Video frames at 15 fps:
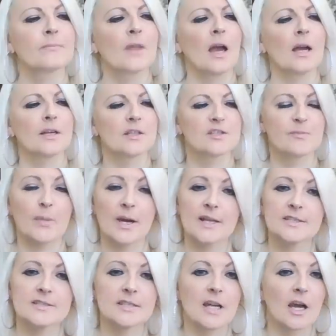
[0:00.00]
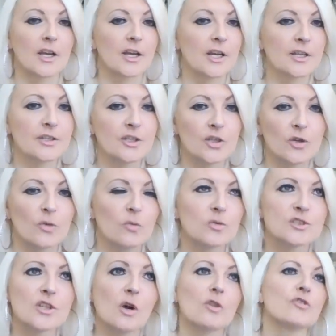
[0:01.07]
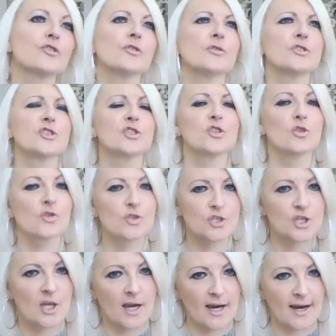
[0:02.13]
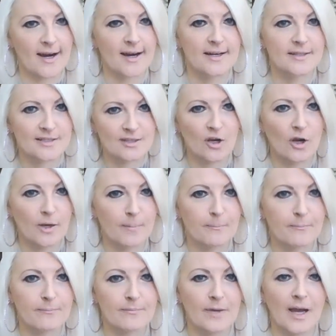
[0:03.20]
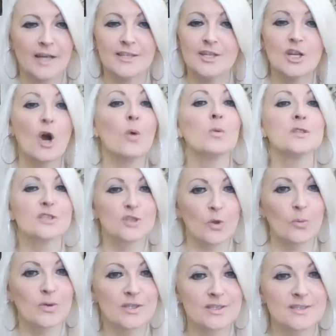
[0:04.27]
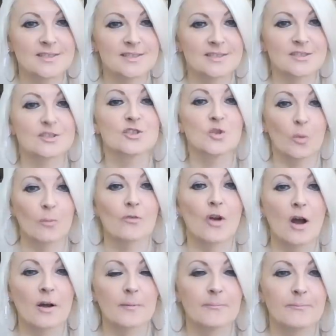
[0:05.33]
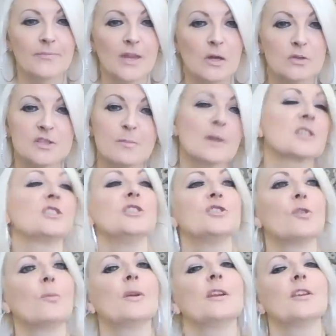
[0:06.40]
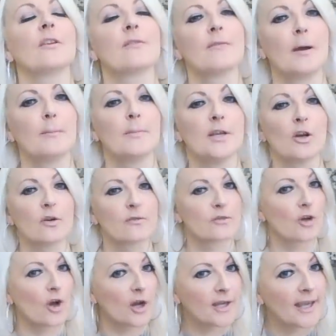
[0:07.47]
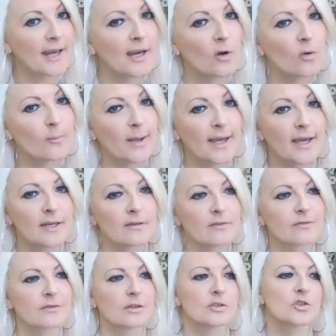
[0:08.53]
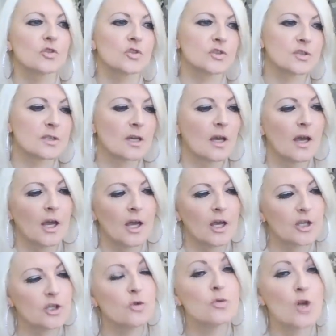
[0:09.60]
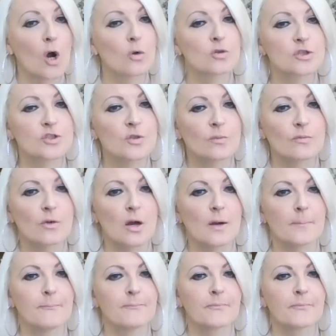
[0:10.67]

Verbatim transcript: and this person and I knew was going through such a hard time. And you know when someone is there's something wrong, you know, especially someone in your family, or if they're not getting out of bed, if they're just, you know, there's something wrong